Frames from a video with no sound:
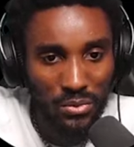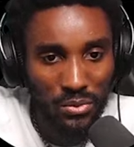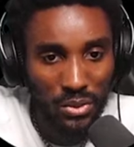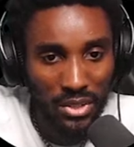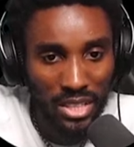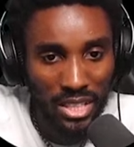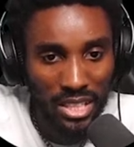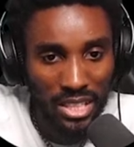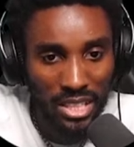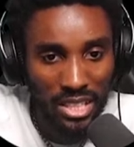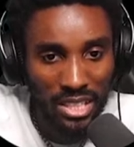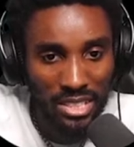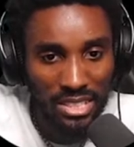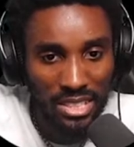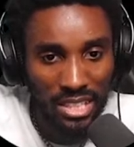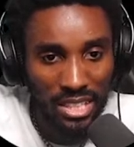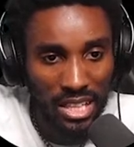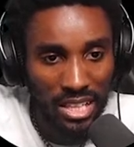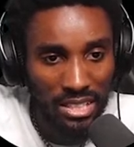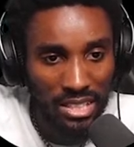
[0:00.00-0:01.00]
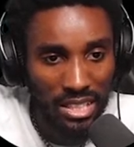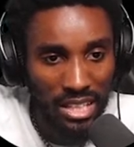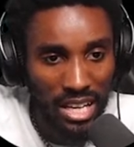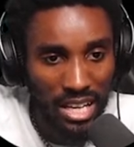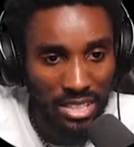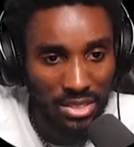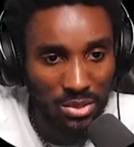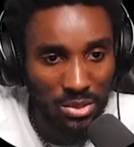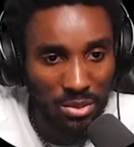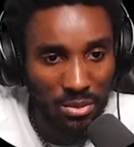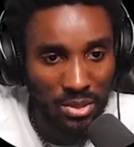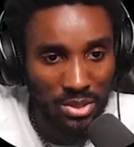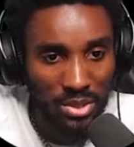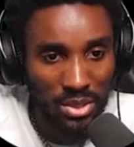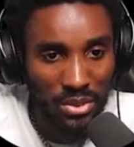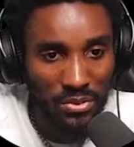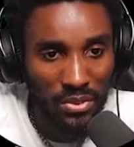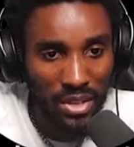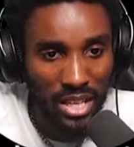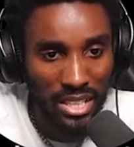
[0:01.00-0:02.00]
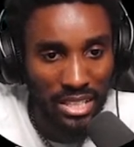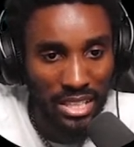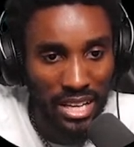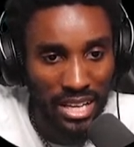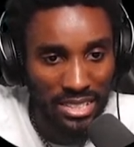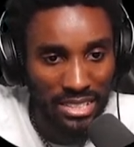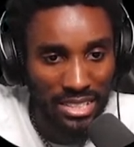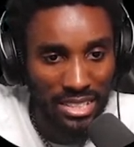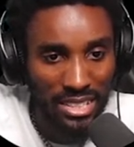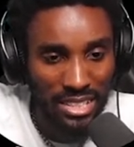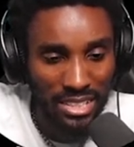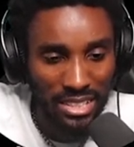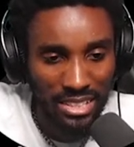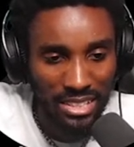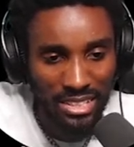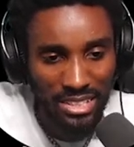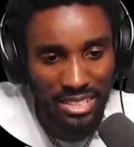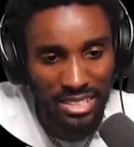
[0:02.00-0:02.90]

for keys in the locked classroom until you find the exit key.